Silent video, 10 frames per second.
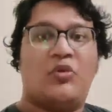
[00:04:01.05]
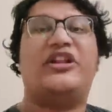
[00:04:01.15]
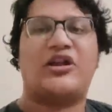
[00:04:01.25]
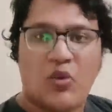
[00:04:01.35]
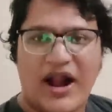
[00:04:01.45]

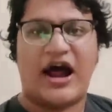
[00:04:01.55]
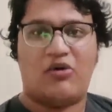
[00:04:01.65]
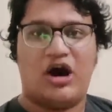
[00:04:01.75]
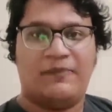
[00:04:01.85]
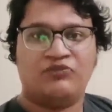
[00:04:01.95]
Within 1
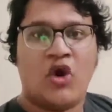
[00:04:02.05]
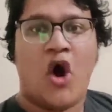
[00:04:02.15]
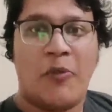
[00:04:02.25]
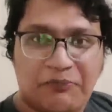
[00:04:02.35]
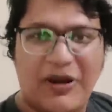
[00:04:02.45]
hour.
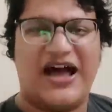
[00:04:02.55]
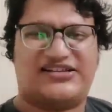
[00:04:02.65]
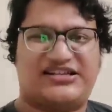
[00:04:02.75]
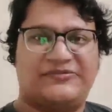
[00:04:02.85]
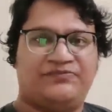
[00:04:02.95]

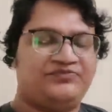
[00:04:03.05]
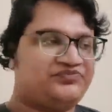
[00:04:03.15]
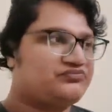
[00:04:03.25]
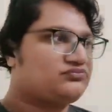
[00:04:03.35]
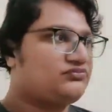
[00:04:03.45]
Hopeless.
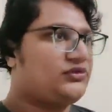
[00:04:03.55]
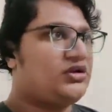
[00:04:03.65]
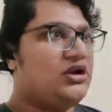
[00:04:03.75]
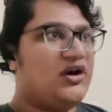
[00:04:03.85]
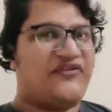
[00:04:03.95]

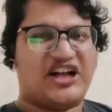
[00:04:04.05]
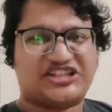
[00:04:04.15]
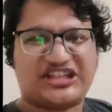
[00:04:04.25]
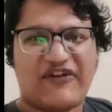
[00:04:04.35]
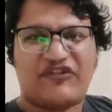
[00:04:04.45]

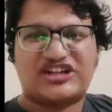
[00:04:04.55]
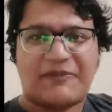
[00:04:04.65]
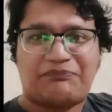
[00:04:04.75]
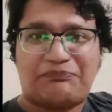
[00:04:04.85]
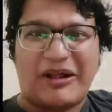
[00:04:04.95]
First half was
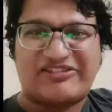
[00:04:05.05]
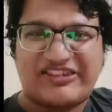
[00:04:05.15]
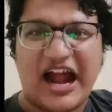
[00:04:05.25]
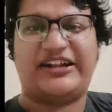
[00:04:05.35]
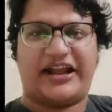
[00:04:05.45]
a
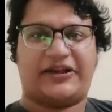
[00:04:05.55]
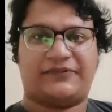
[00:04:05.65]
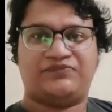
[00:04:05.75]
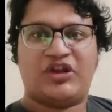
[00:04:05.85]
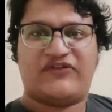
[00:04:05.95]

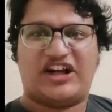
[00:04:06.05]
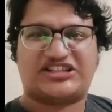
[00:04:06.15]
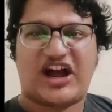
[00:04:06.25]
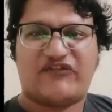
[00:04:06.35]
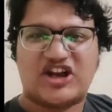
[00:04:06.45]
pathetic.
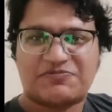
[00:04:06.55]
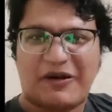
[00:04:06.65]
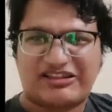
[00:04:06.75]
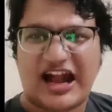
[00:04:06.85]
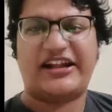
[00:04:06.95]
First half was
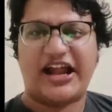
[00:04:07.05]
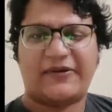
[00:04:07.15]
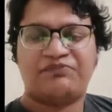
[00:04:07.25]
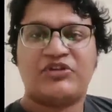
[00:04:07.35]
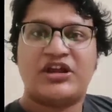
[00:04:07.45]

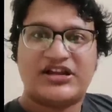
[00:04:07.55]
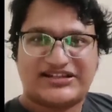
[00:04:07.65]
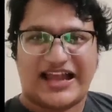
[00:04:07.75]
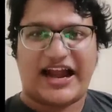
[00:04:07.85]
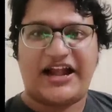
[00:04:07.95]
pathetic.
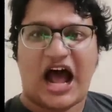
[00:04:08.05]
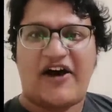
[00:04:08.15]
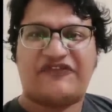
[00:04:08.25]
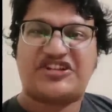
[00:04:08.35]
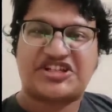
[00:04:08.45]
Second
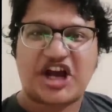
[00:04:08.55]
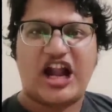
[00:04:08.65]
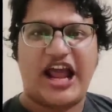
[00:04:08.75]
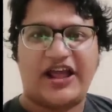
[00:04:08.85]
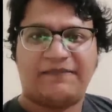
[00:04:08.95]
half,
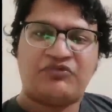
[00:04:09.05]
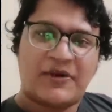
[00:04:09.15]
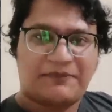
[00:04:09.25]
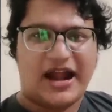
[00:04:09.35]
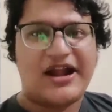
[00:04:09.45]

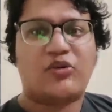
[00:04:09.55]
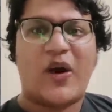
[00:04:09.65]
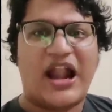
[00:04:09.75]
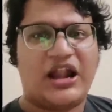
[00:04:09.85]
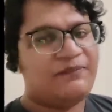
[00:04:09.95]
Sterling played
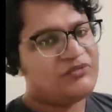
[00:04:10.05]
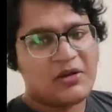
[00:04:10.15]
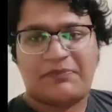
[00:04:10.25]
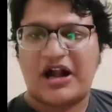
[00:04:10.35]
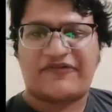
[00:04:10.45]

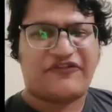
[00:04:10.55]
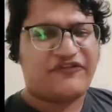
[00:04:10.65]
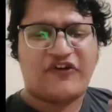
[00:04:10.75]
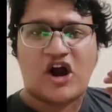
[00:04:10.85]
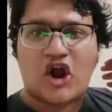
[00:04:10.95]
well, but
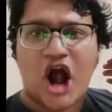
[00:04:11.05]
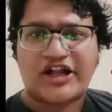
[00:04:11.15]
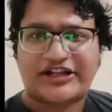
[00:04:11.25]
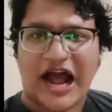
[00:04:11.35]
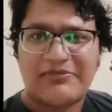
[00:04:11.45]
for
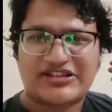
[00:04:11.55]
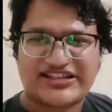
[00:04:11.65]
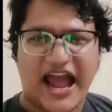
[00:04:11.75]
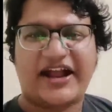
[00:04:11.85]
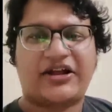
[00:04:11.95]
goddamn
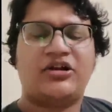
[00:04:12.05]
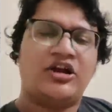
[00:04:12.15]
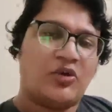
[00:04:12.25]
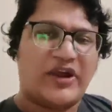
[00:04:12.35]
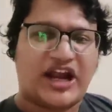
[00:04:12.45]

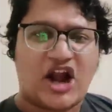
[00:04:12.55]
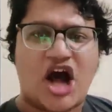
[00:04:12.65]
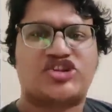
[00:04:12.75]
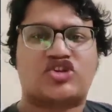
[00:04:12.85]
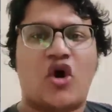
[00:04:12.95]
sake, we
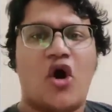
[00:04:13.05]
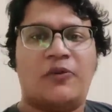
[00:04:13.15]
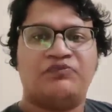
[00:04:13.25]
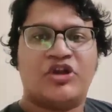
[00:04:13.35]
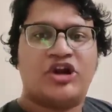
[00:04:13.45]
cannot score.